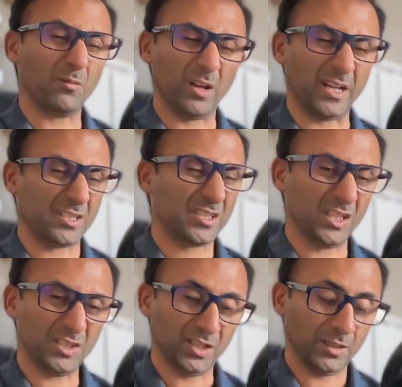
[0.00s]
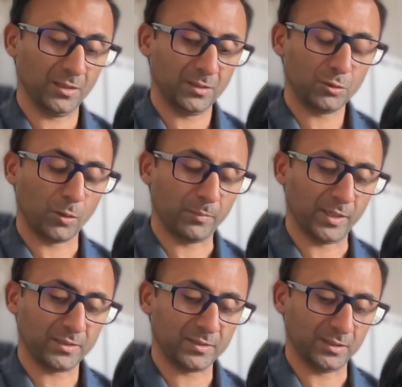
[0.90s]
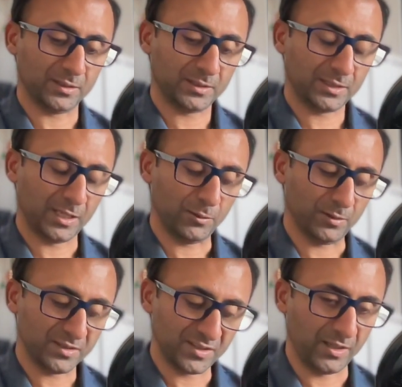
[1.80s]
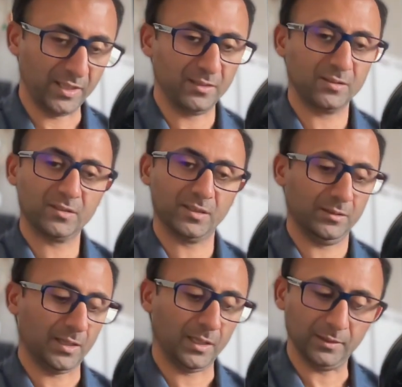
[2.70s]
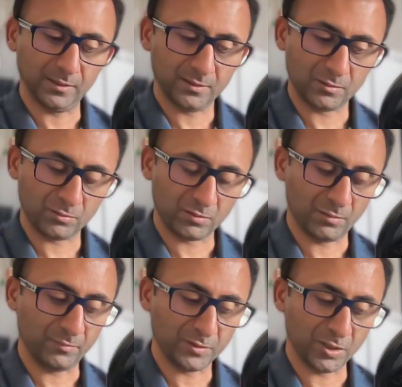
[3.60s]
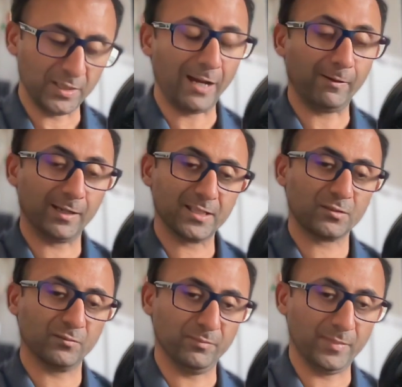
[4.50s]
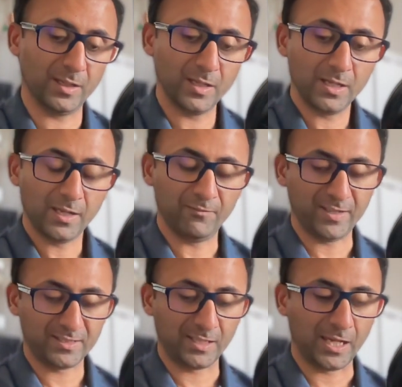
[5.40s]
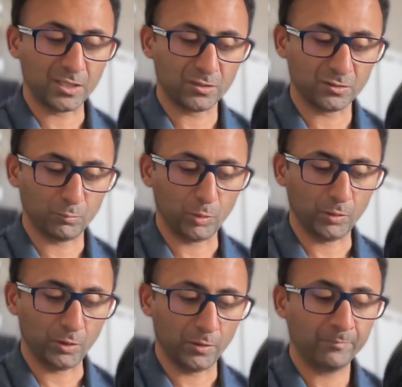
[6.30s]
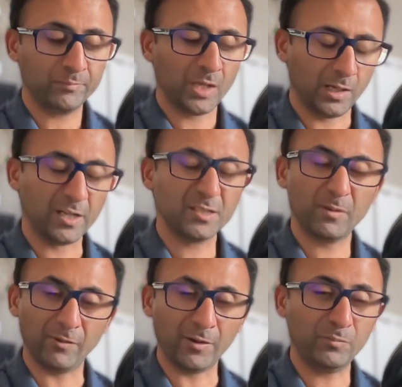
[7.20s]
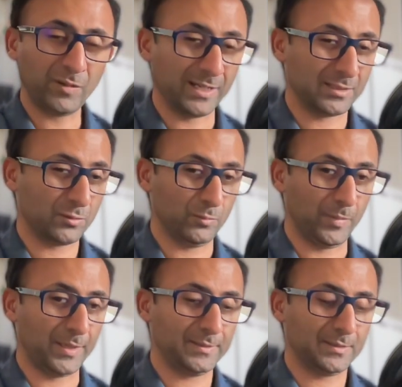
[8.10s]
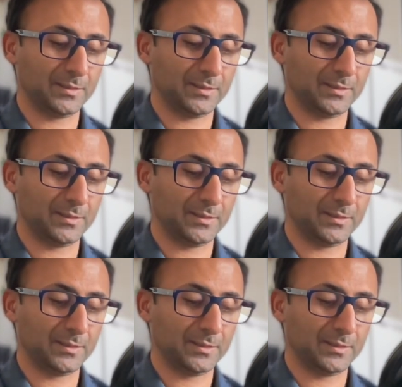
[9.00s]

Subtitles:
like just teaching topics and telling you the science and just some generic list of investigations and whatnot. I like to be very practical based.